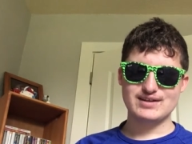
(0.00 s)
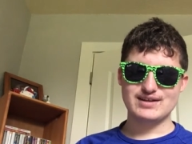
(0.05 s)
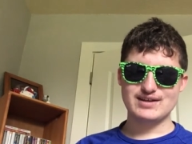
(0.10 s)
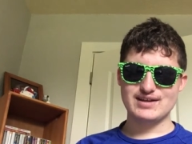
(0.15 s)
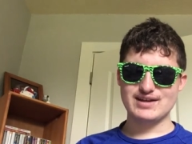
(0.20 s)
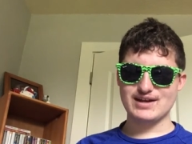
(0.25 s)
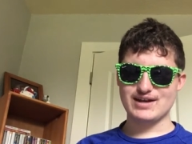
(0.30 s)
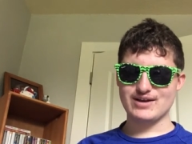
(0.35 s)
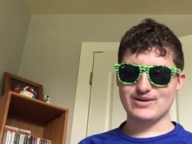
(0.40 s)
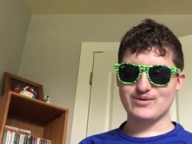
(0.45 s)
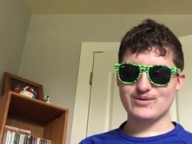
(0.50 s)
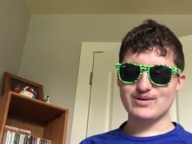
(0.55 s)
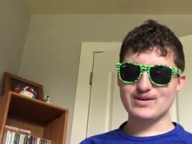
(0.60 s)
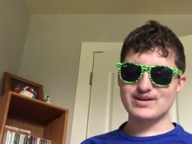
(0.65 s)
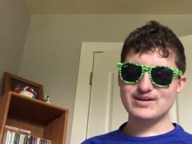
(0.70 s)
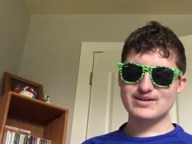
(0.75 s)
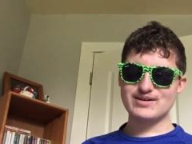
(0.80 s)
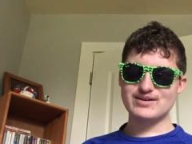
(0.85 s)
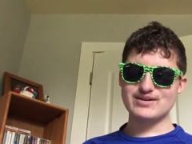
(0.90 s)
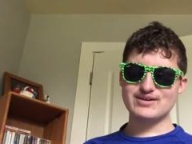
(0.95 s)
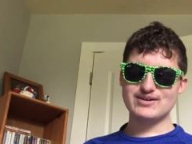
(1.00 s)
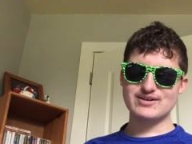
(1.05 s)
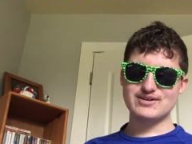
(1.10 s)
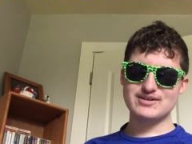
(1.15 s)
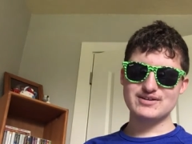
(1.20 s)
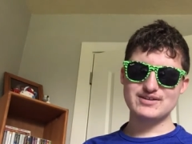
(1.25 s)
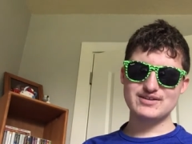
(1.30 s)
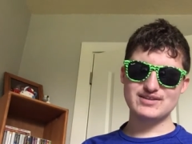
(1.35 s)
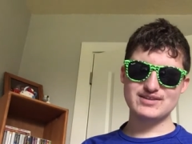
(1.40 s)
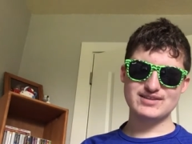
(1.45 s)
Now,
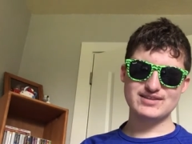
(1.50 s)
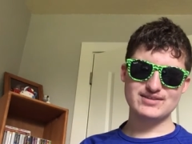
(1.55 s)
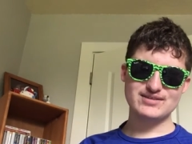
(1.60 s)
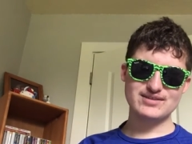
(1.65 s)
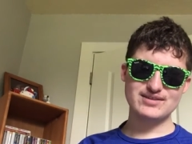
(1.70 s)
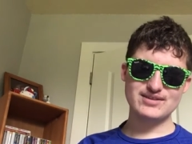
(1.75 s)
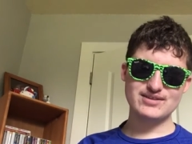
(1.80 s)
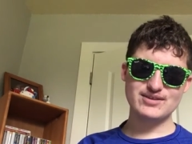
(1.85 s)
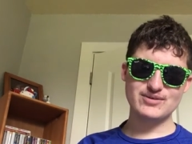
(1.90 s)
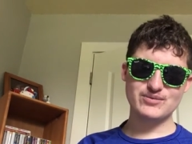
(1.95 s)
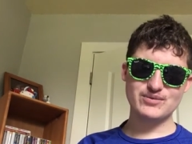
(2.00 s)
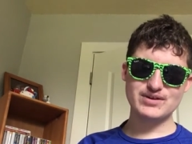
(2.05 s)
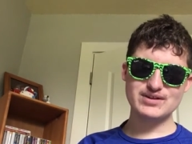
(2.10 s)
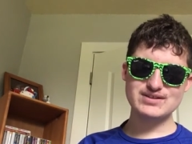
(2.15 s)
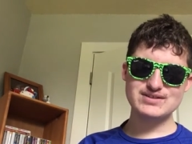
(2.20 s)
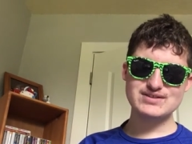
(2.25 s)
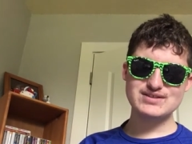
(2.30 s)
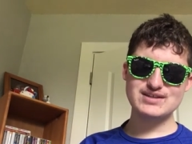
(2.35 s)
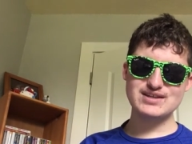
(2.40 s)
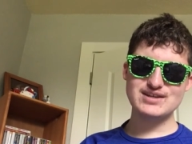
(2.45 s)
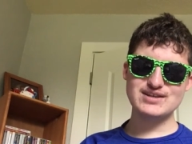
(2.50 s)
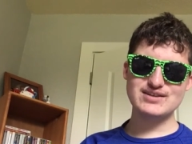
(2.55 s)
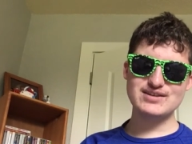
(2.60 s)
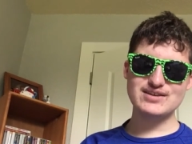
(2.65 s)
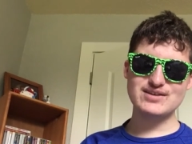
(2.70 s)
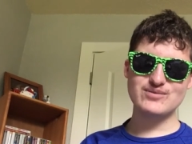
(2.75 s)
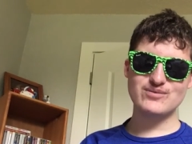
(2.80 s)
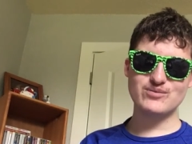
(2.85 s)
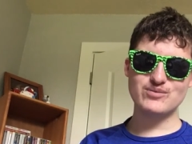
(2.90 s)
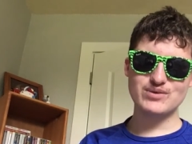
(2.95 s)
the one
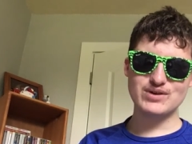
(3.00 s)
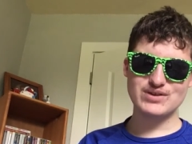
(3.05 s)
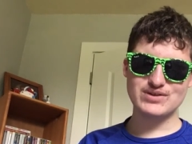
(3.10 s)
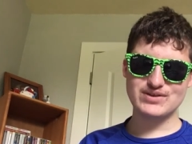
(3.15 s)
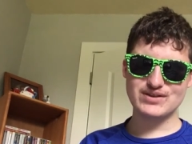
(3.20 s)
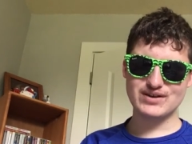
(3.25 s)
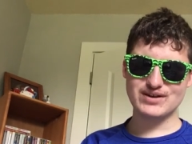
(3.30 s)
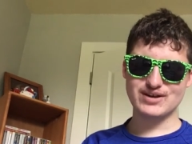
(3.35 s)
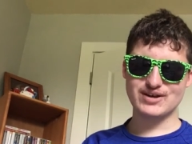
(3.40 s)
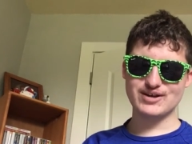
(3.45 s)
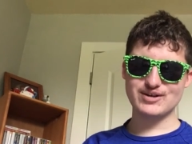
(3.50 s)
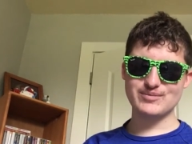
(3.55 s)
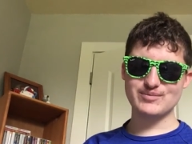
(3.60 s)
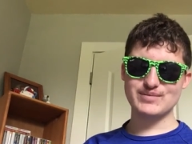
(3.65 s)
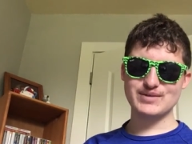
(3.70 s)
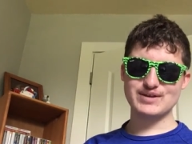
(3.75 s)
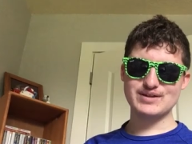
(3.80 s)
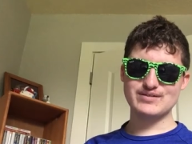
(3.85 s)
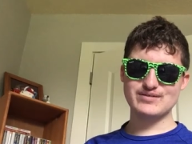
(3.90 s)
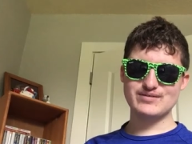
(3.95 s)
scene with um,